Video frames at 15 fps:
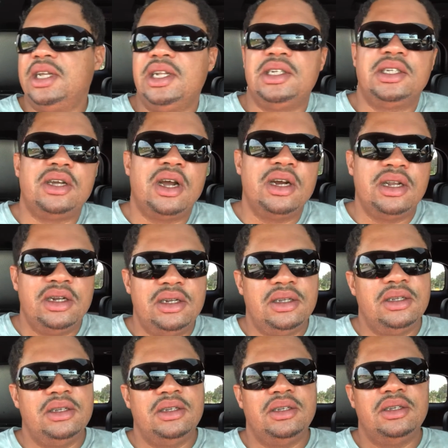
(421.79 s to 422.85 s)
get started,
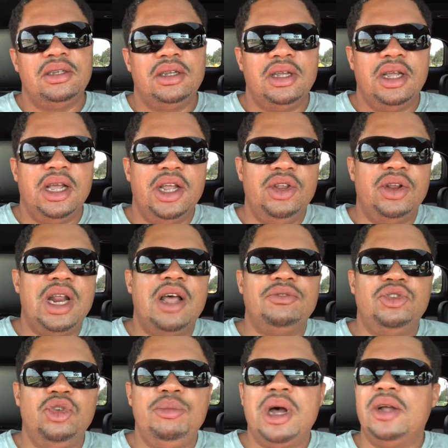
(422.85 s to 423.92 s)
and you'll have
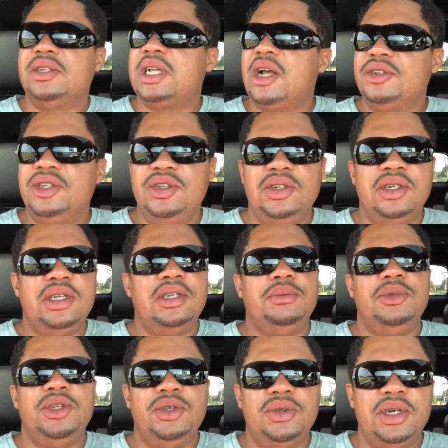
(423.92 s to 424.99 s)
2 bounce house
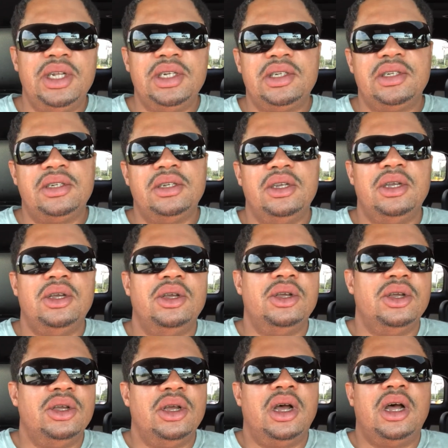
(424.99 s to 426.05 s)
units,
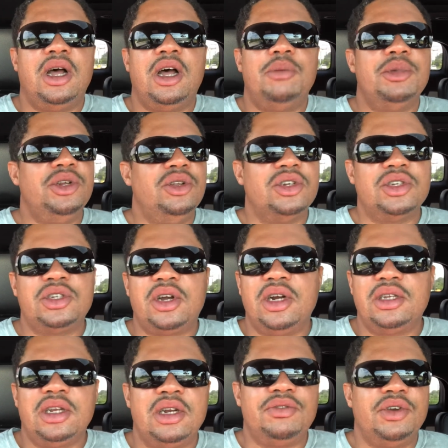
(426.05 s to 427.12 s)
and you'll
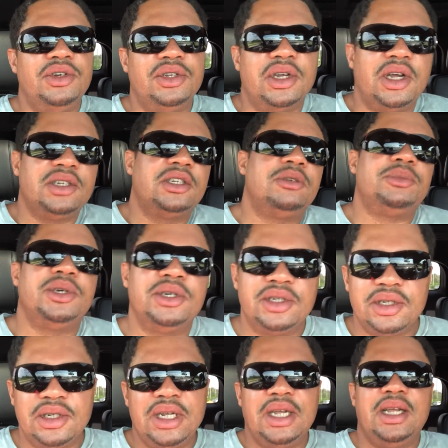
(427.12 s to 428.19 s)
start delivering to
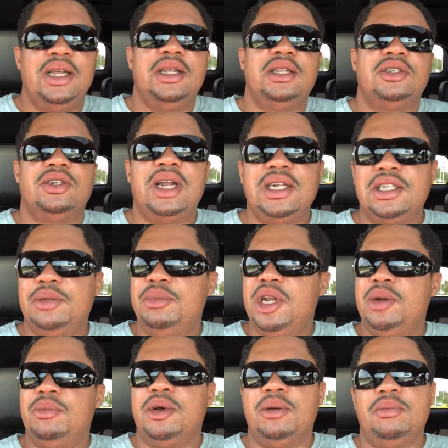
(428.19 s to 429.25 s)
customers. So that's the
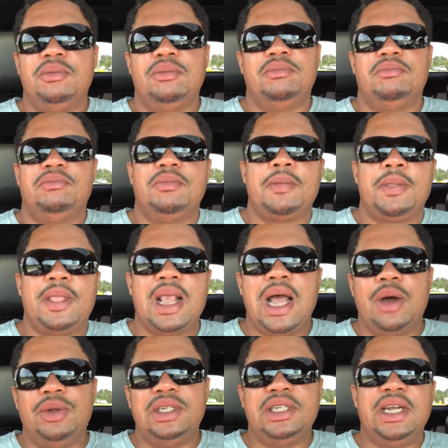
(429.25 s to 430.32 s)
minimum. I
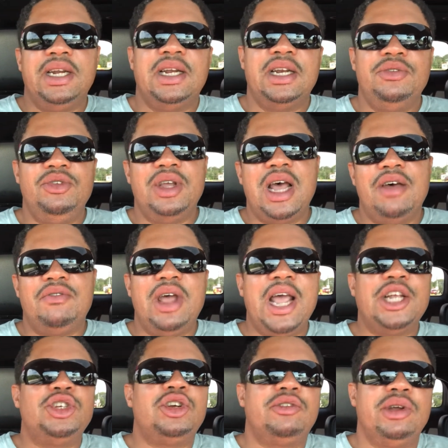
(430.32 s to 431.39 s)
would say that if you have
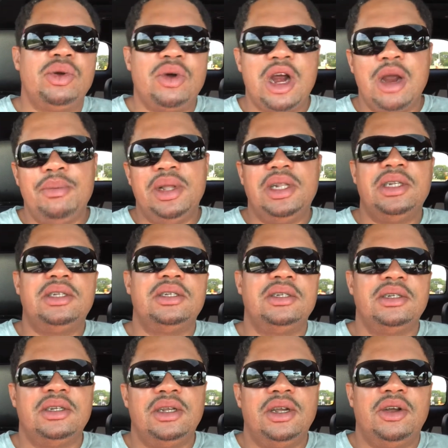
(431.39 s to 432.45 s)
extra requirements
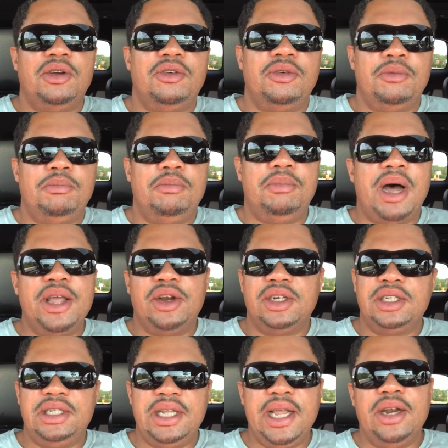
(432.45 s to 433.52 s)
by your
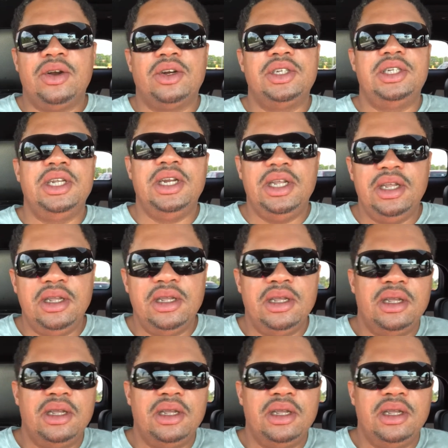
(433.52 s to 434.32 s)
state or city,